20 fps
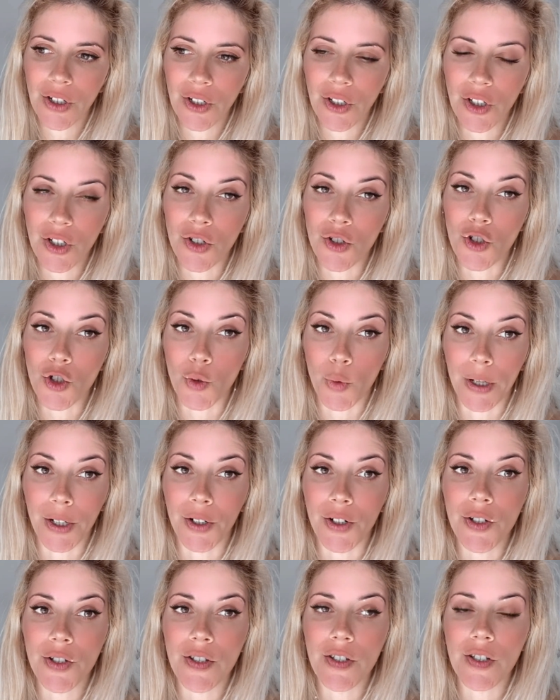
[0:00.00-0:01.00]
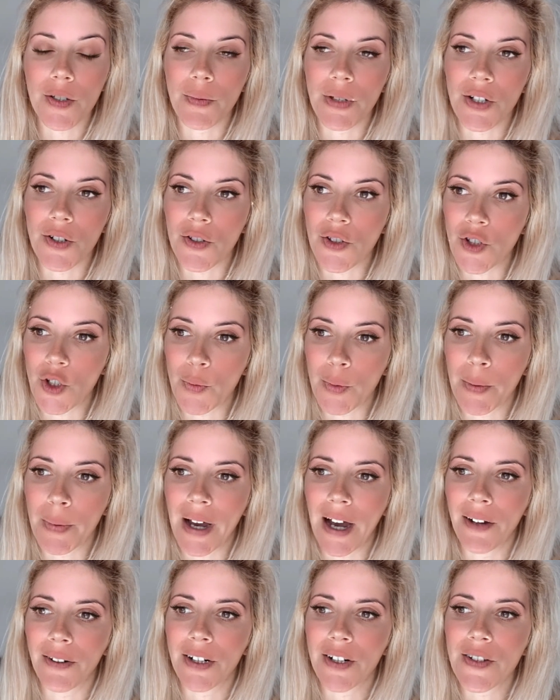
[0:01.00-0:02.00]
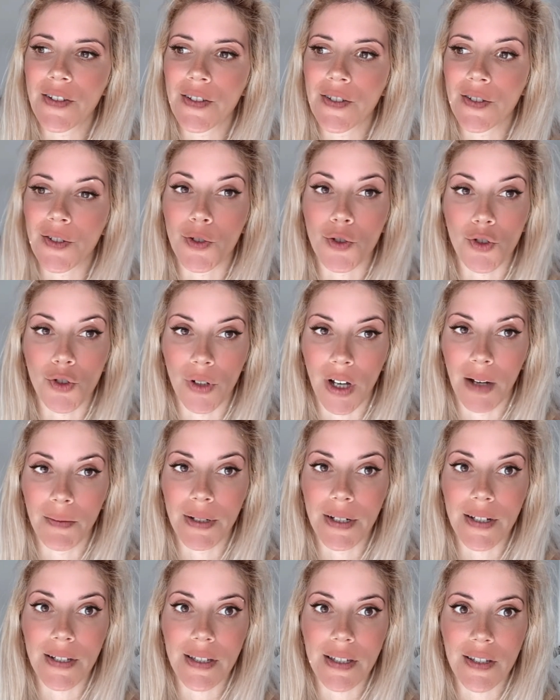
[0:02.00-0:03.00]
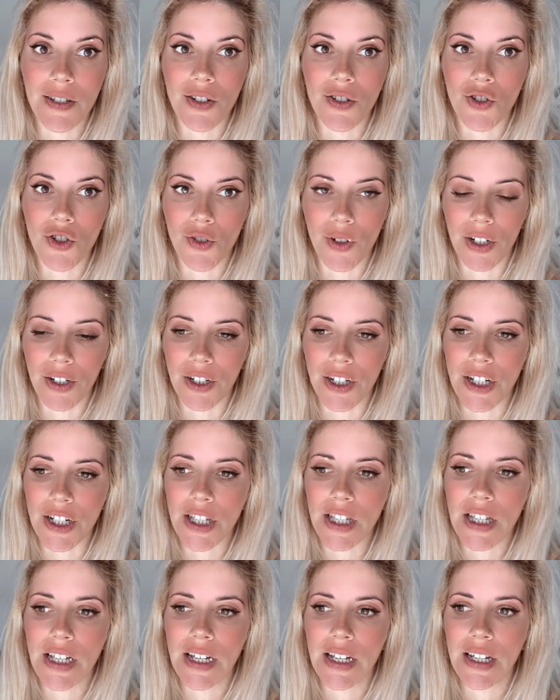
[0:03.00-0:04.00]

your triggers to be your superpowers, your traumas, your triggers,